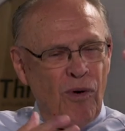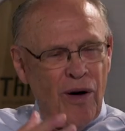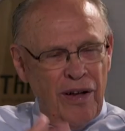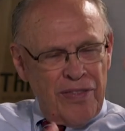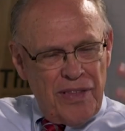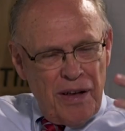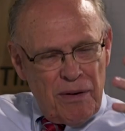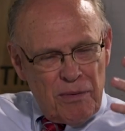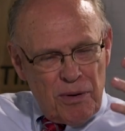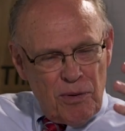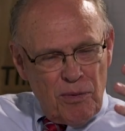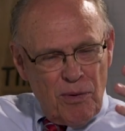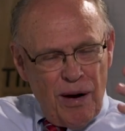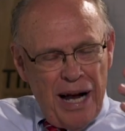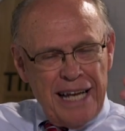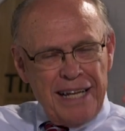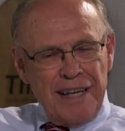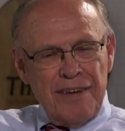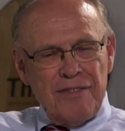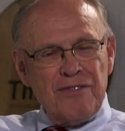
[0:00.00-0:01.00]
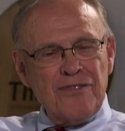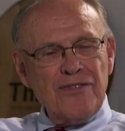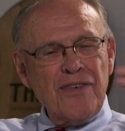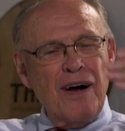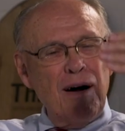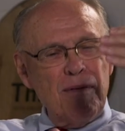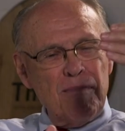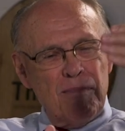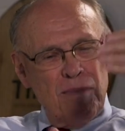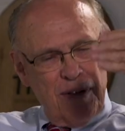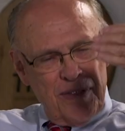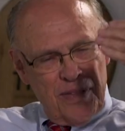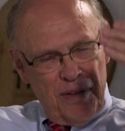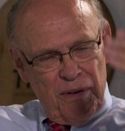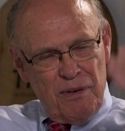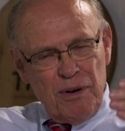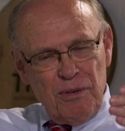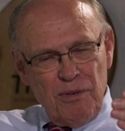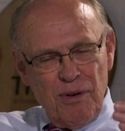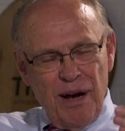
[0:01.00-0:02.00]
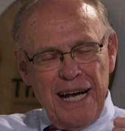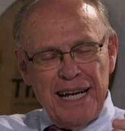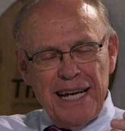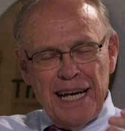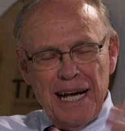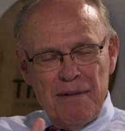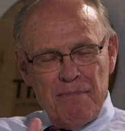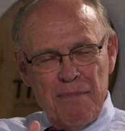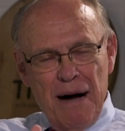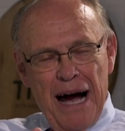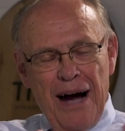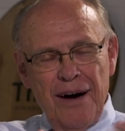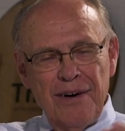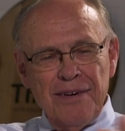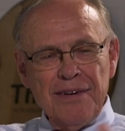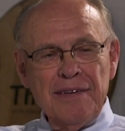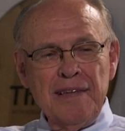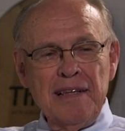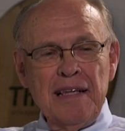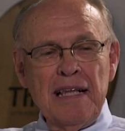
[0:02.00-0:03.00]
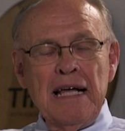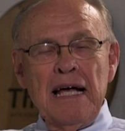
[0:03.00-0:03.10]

what they were writing from, what they were writing about.